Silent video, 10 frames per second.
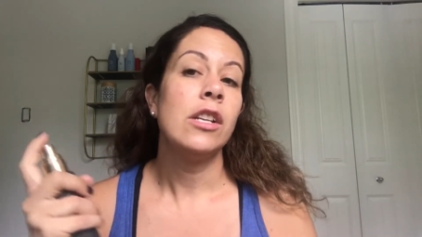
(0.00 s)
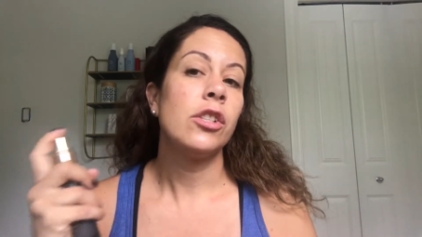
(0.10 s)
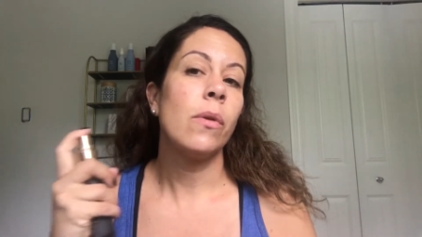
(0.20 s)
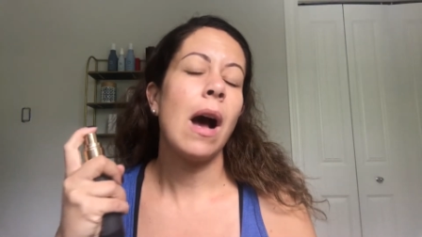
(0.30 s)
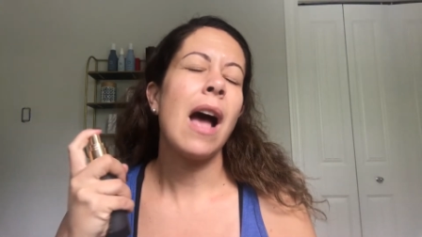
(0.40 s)

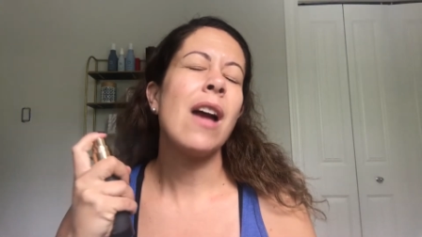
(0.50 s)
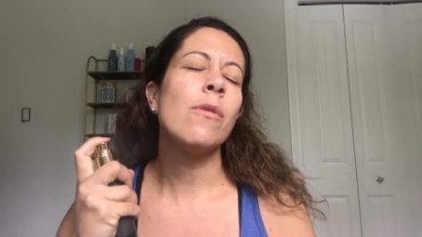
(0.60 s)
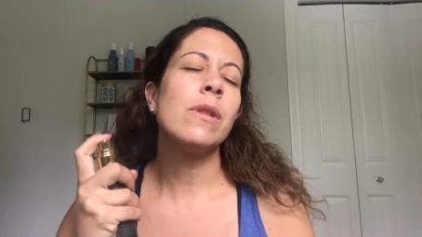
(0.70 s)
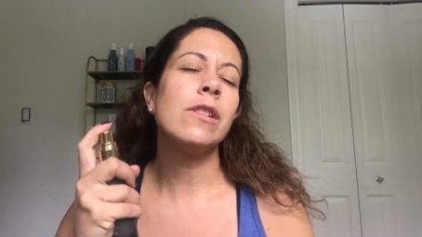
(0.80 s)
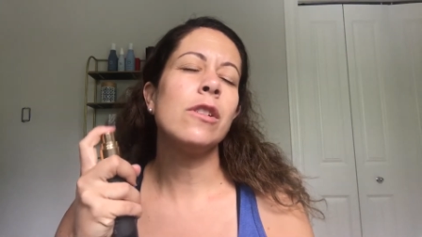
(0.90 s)
so I
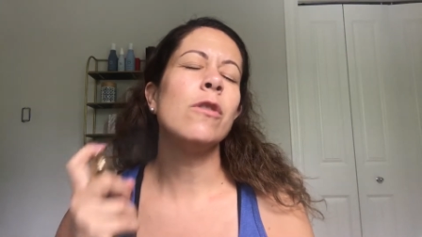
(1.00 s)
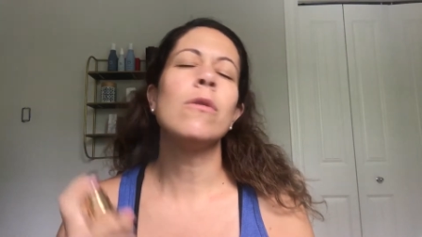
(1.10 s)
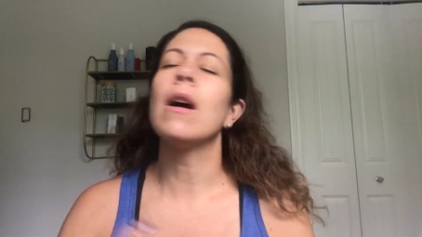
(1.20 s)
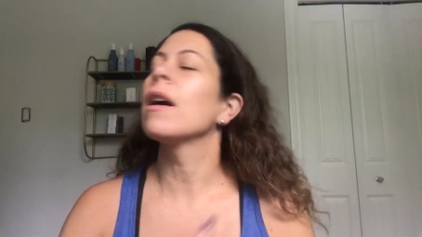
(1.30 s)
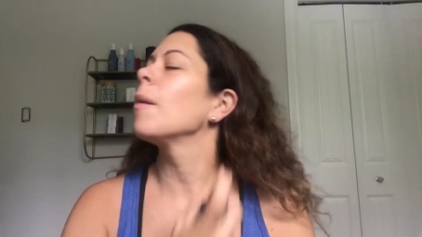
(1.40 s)
would
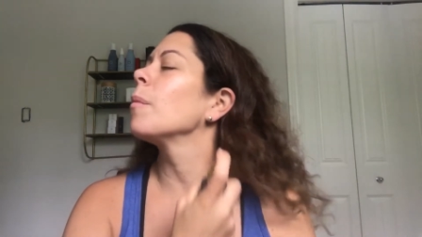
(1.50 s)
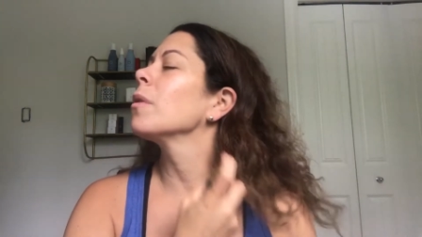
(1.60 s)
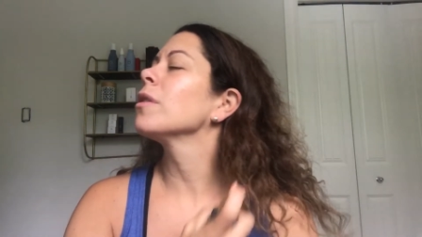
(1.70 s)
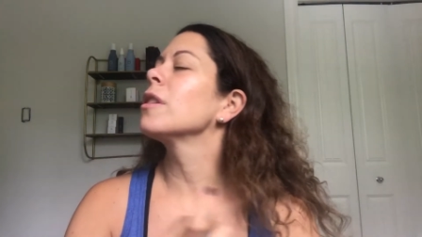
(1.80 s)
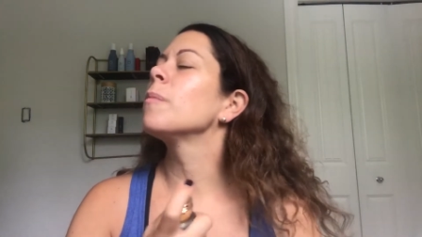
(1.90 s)
do a
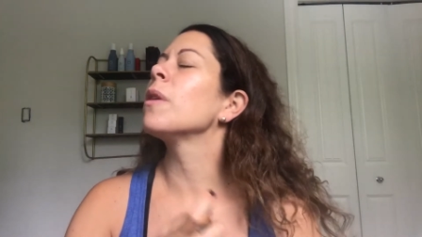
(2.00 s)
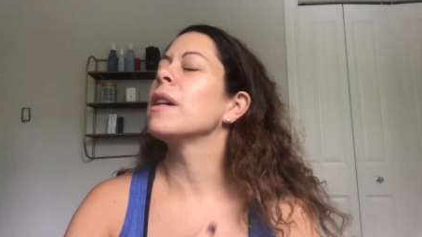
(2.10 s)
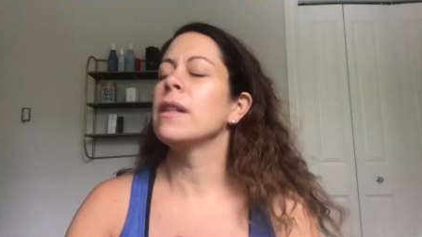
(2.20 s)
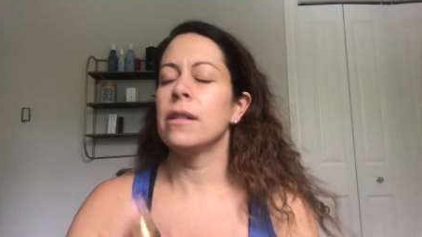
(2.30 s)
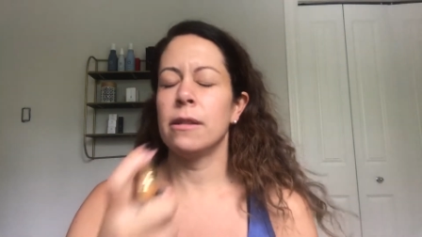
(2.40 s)
couple
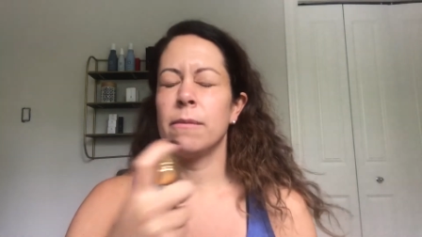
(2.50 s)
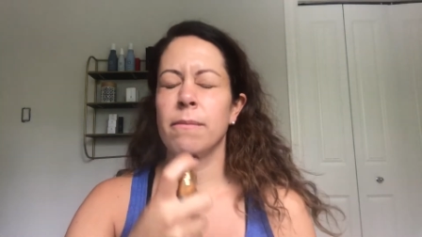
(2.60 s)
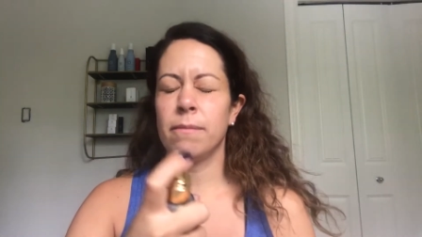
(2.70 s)
sprays